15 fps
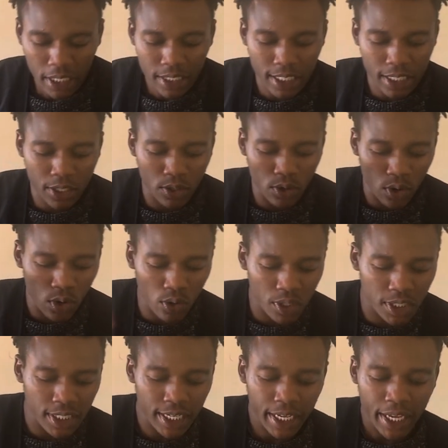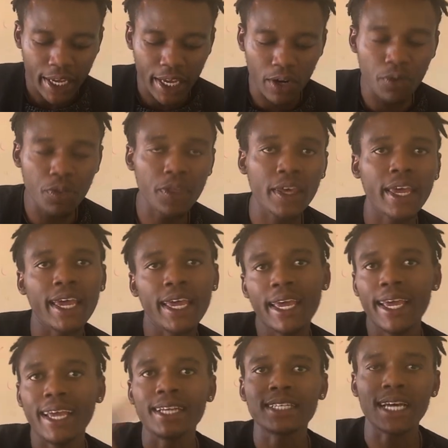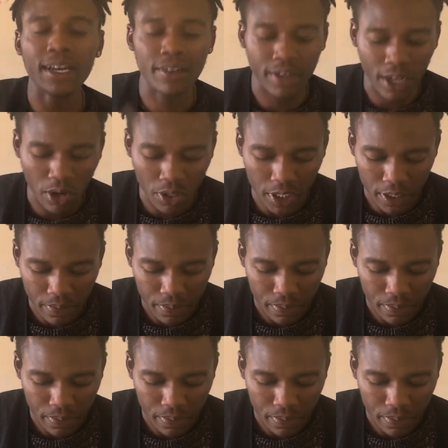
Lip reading: technology, healthcare, and agriculture.